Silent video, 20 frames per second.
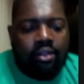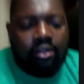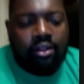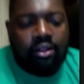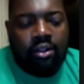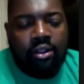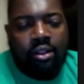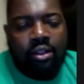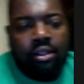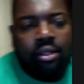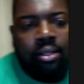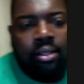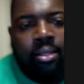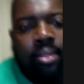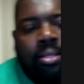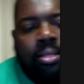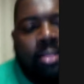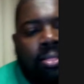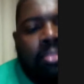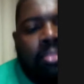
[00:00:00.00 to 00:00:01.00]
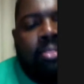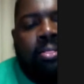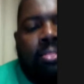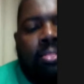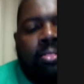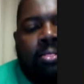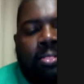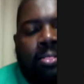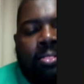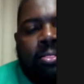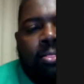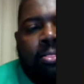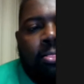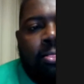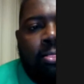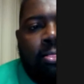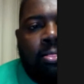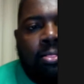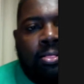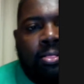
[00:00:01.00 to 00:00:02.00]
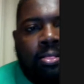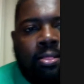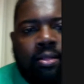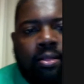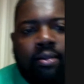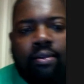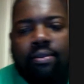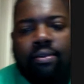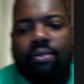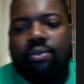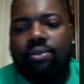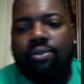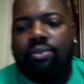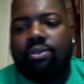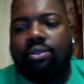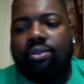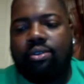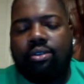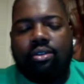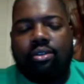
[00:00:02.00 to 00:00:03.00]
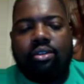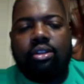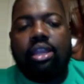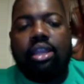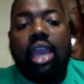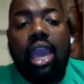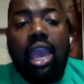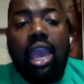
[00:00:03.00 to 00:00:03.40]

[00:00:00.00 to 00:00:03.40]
He threw for 50 touchdowns that year, though. I get it.